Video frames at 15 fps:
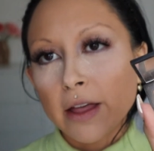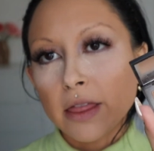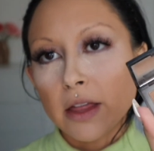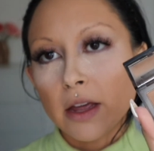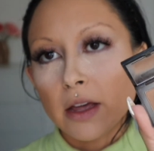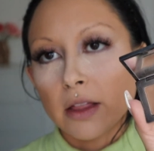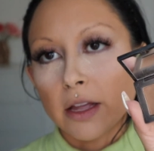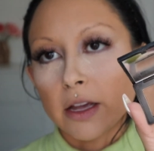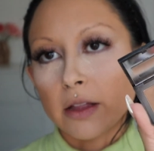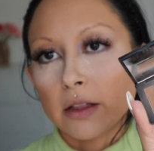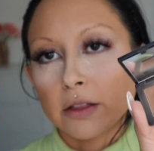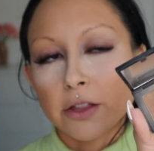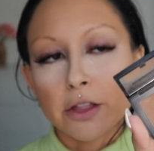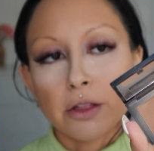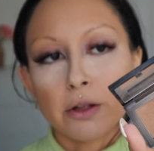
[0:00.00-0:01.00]
I think,
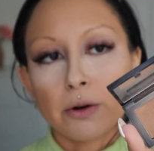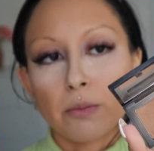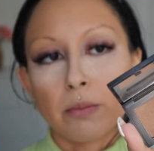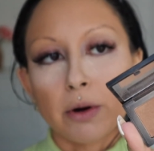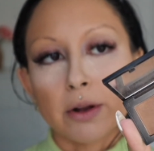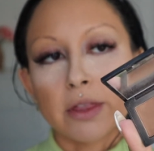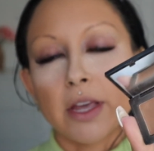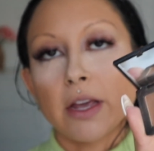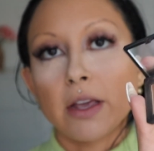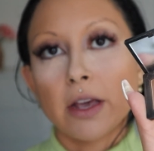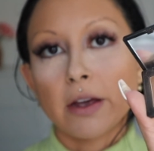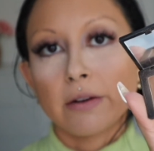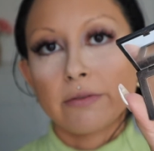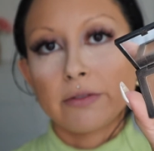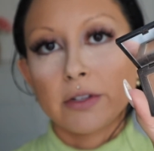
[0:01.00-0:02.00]
like the little birthday
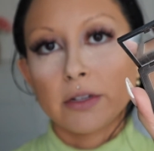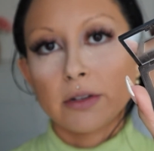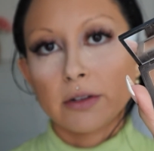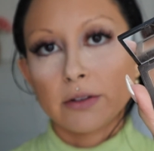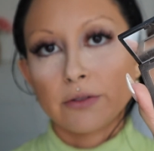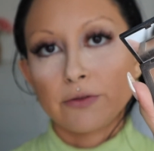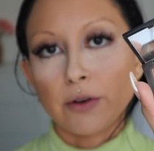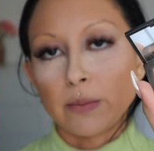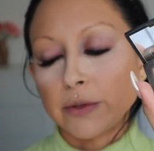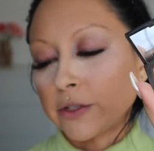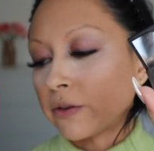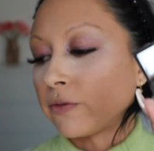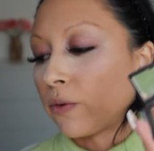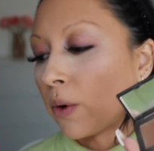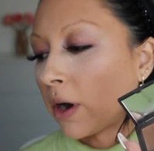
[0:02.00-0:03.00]
gift from
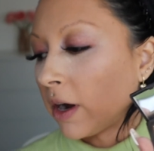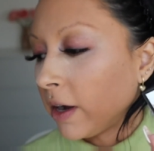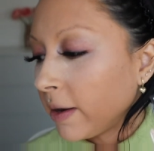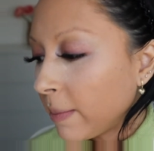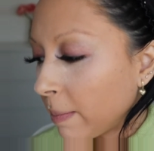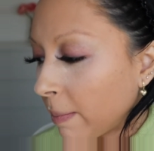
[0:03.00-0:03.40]
Sephora,